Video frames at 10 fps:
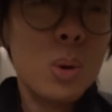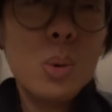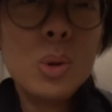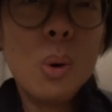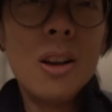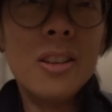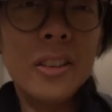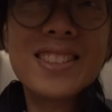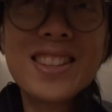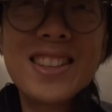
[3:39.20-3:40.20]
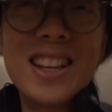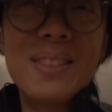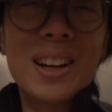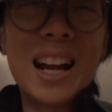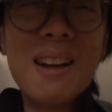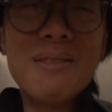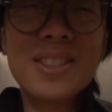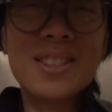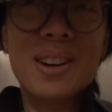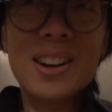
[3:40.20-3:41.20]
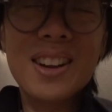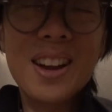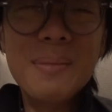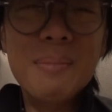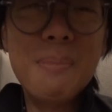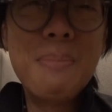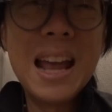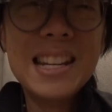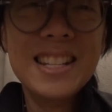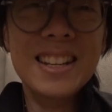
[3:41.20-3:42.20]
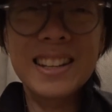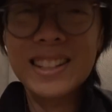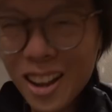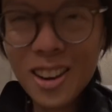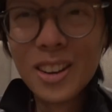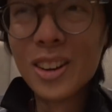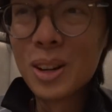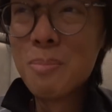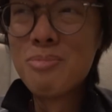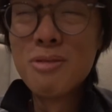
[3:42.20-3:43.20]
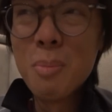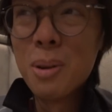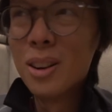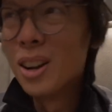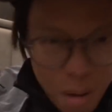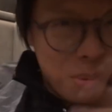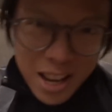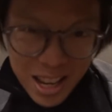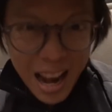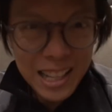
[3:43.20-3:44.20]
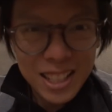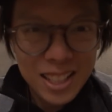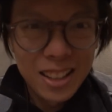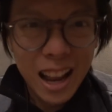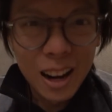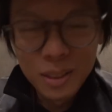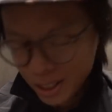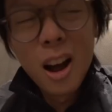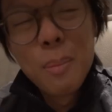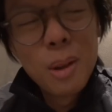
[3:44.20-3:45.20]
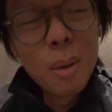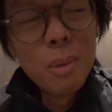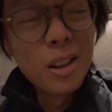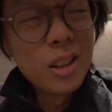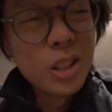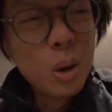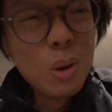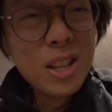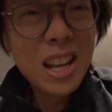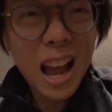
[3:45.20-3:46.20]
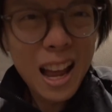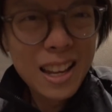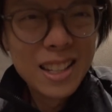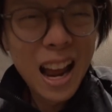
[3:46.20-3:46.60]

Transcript: cool do I look? Just stick my camera to my pendant. I look like a proper gangster now. I'm like the coolest cat in